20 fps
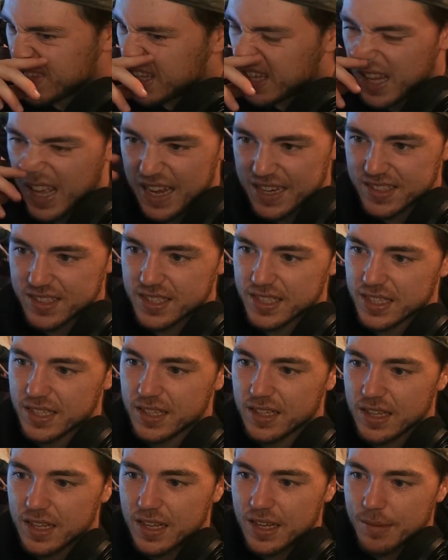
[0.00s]
Classic.
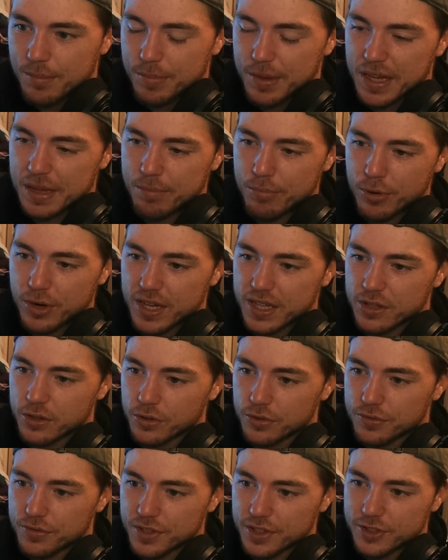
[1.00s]
Big pretty
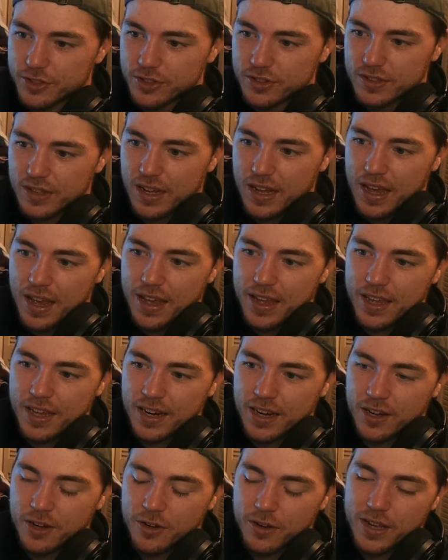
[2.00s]
goldfish. You
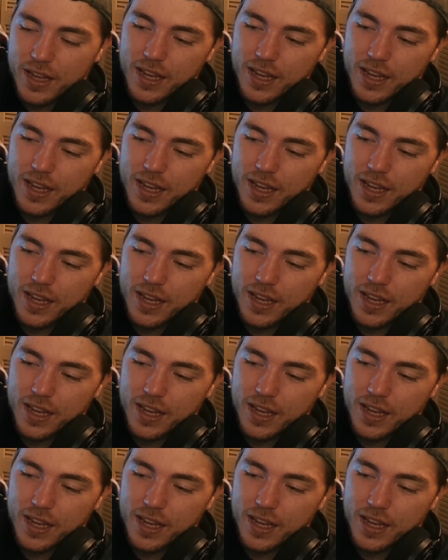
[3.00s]
know,